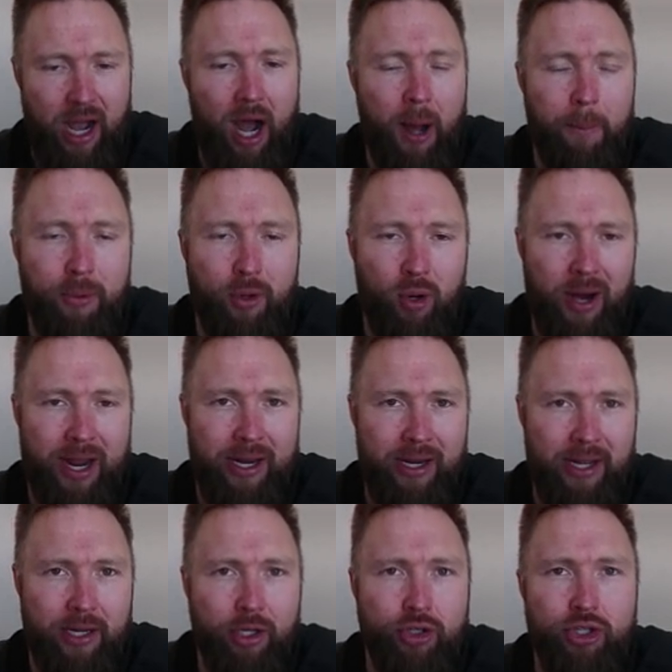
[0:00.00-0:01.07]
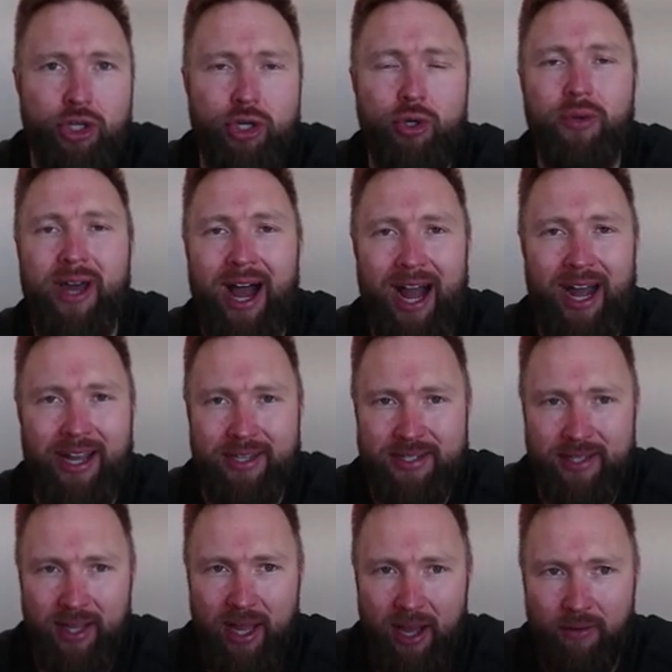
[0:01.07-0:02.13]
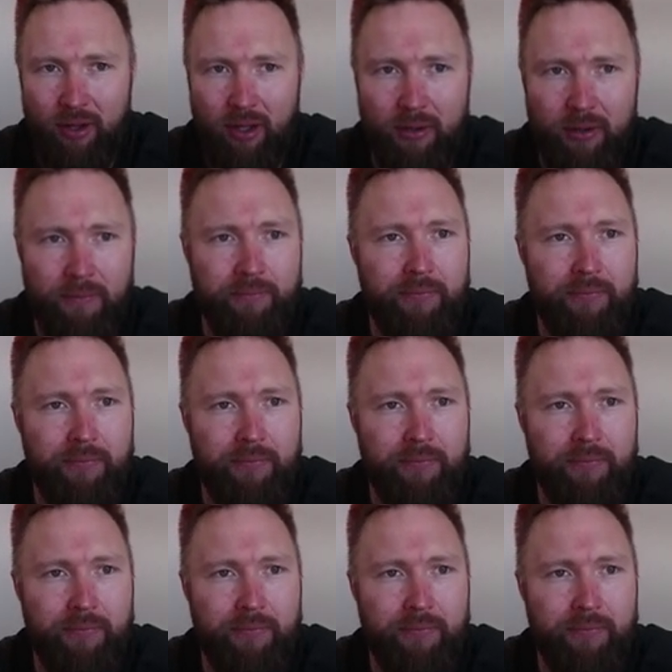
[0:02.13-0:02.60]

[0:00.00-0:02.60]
upgraded to the highest level,